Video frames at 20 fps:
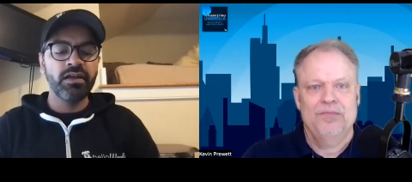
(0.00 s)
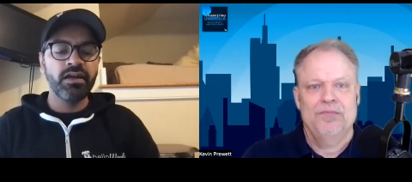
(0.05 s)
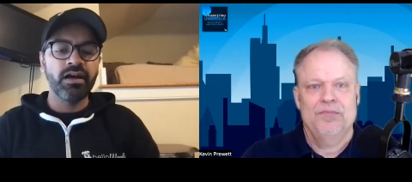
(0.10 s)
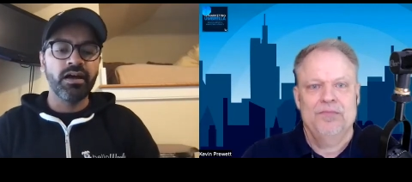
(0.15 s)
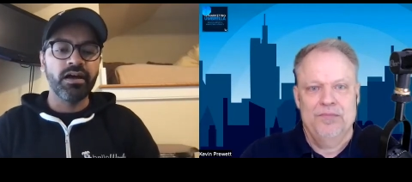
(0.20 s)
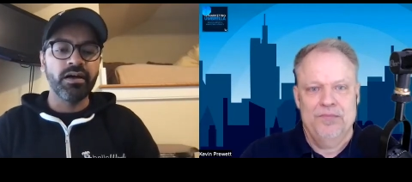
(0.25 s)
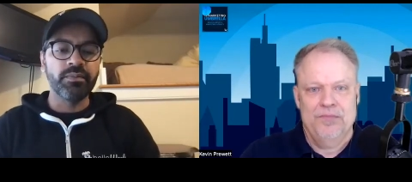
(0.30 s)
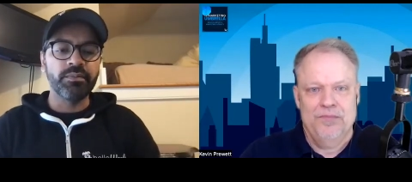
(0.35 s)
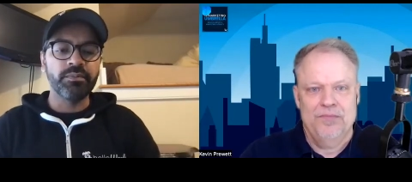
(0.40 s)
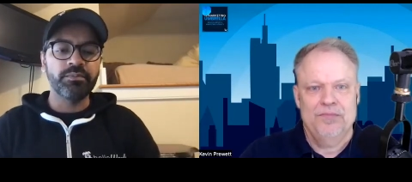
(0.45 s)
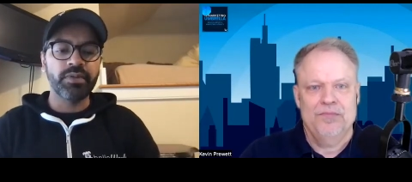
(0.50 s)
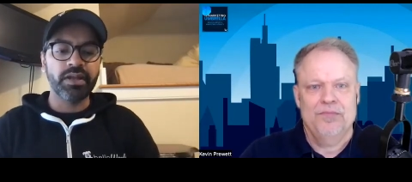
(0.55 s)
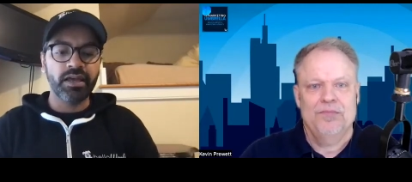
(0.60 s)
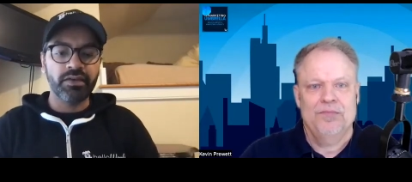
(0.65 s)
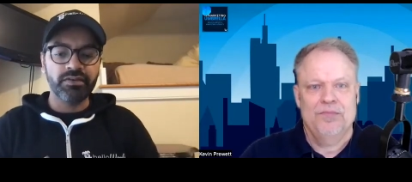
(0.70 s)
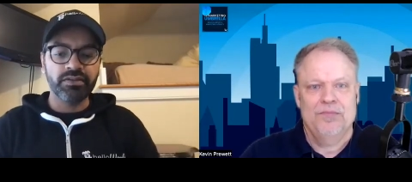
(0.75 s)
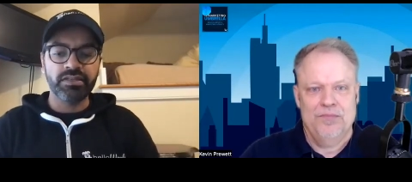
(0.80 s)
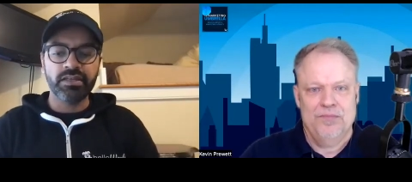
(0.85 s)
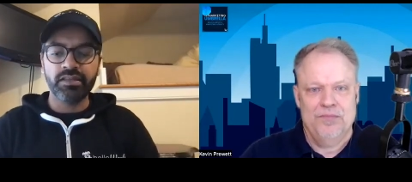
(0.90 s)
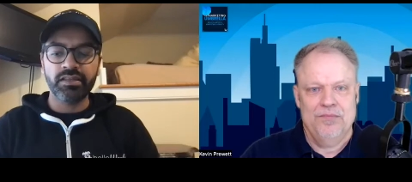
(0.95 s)
Speaker 1: Um, but
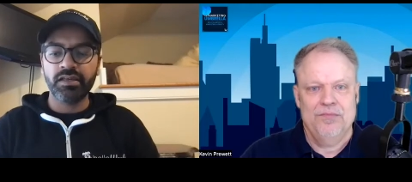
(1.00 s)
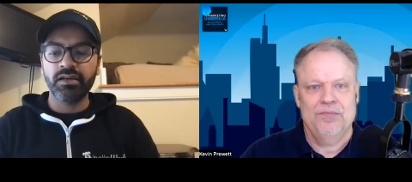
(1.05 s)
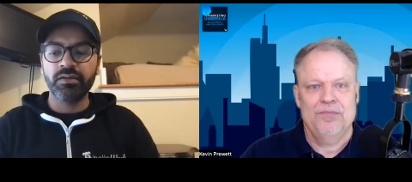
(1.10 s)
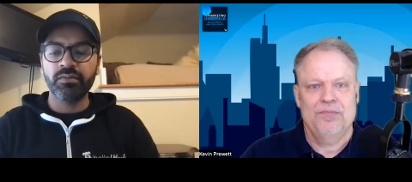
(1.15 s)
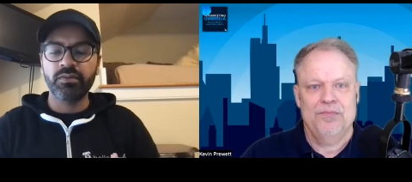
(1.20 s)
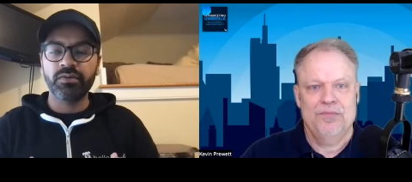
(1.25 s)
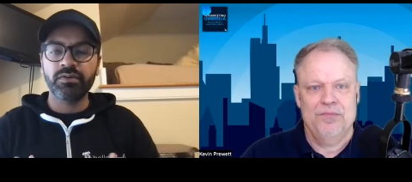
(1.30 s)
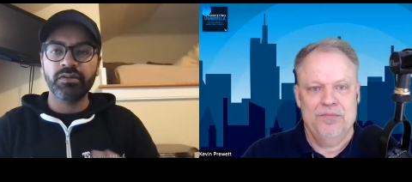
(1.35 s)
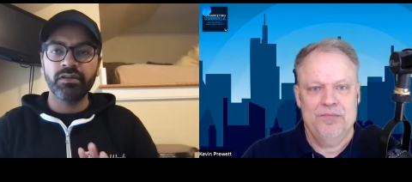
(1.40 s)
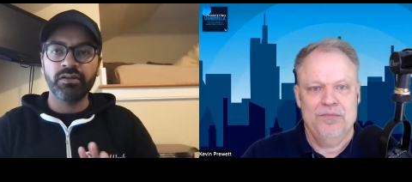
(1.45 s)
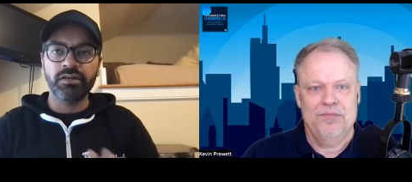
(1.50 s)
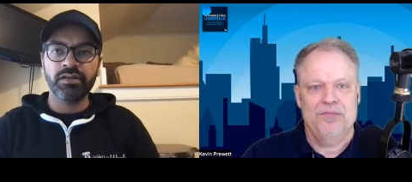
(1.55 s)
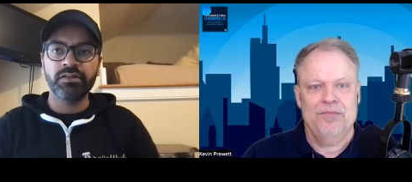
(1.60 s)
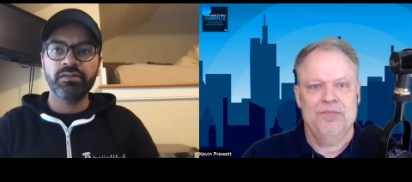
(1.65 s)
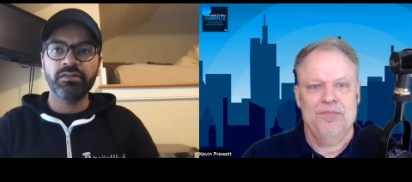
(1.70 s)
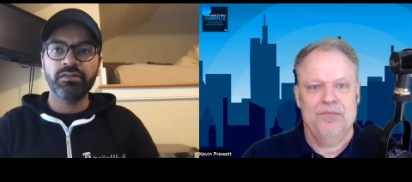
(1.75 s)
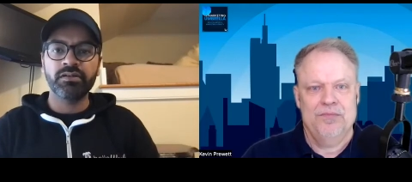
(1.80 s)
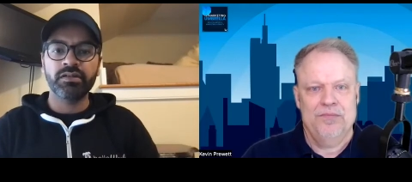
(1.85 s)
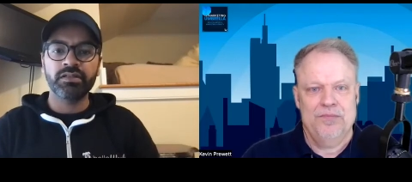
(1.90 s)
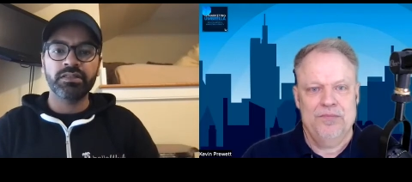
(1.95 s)
having said that, we're looking
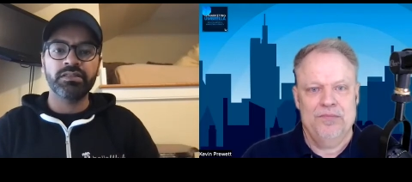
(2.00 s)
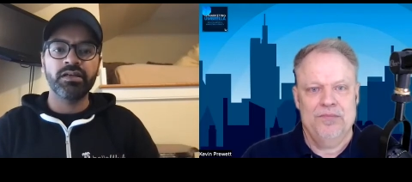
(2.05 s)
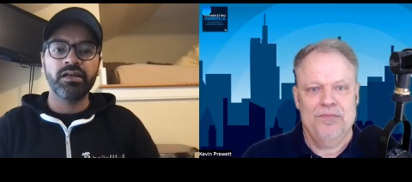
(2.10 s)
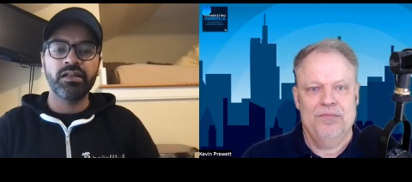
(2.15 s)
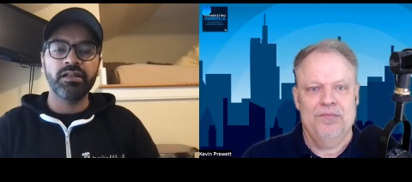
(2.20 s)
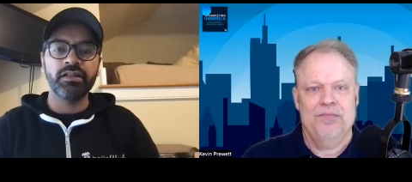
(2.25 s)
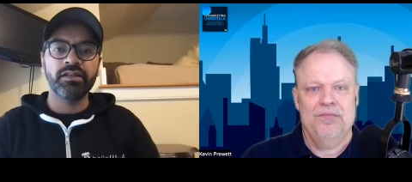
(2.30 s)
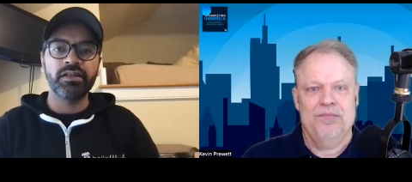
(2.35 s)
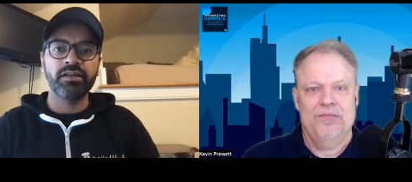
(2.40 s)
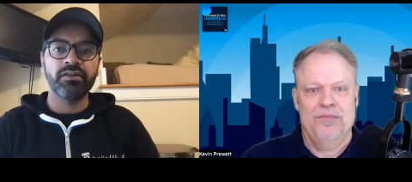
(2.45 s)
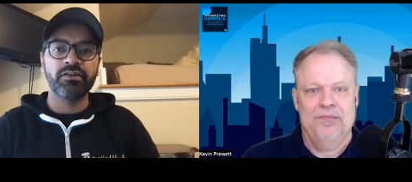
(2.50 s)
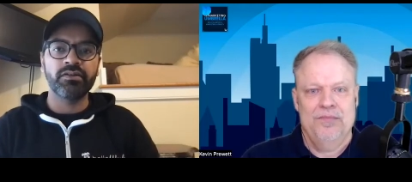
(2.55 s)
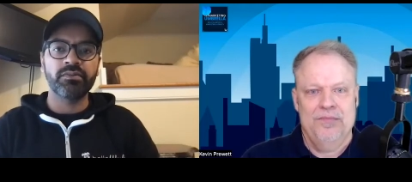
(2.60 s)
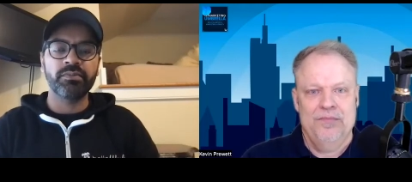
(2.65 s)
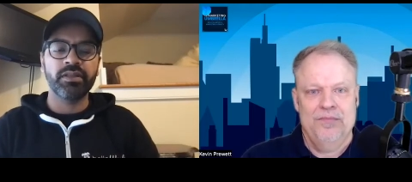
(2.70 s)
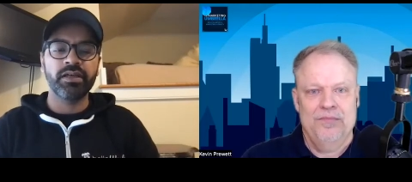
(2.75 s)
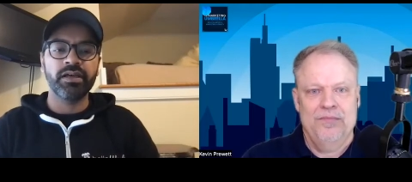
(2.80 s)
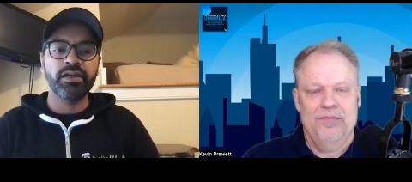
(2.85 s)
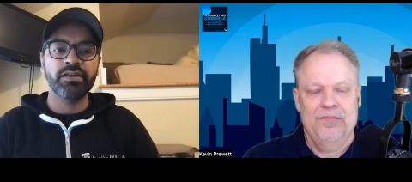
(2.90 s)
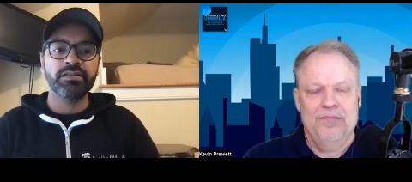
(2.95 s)
to consolidate our
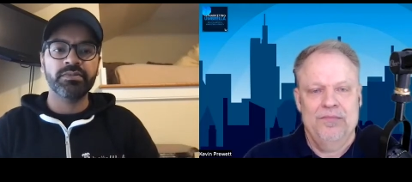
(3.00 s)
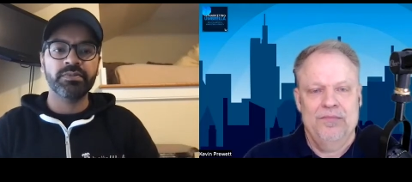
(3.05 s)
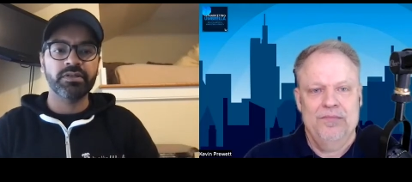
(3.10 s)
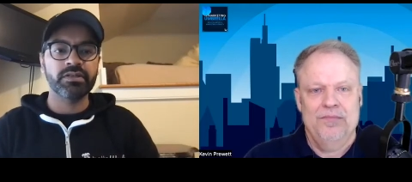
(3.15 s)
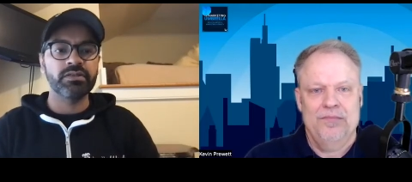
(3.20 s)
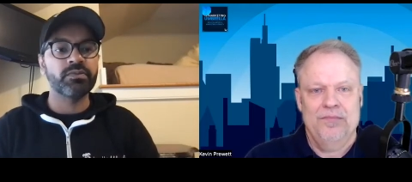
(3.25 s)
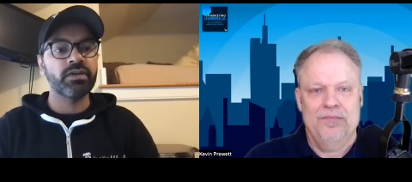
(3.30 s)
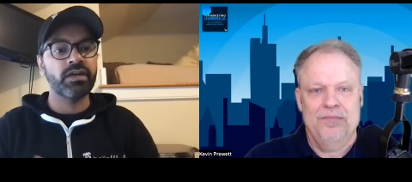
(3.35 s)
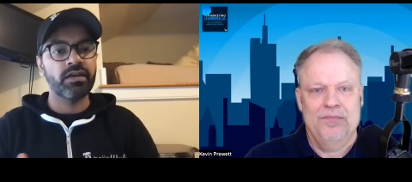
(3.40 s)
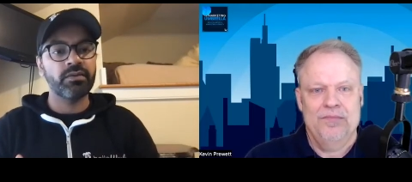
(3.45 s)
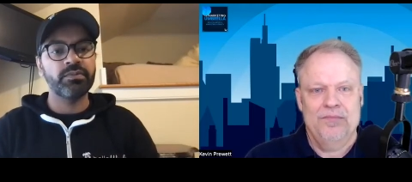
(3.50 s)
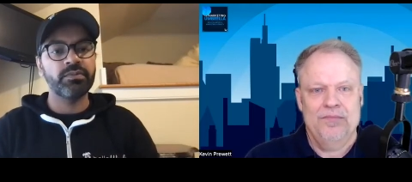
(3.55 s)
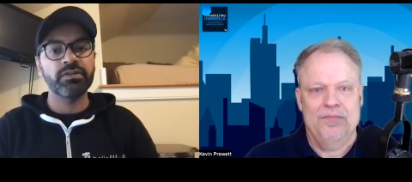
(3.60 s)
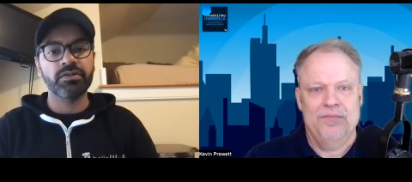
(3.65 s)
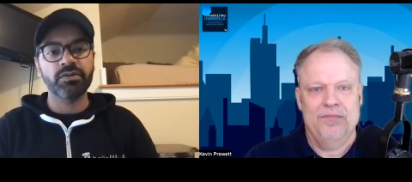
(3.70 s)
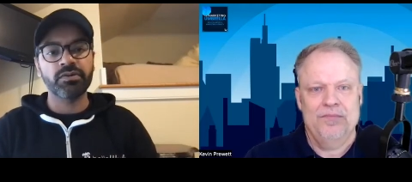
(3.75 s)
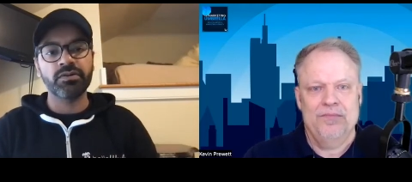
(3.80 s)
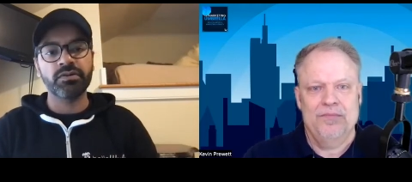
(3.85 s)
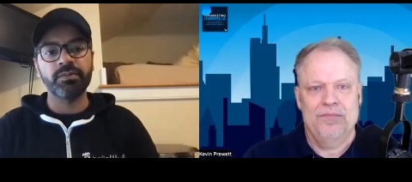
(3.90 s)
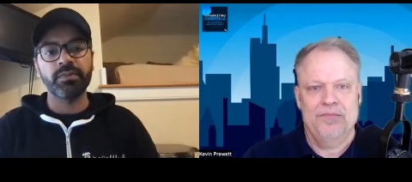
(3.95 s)
plans because we have been
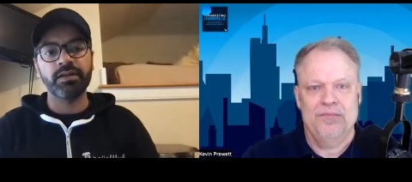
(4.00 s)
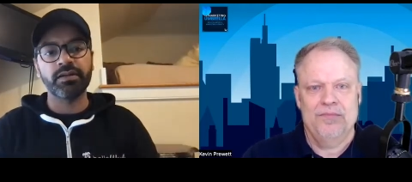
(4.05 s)
told by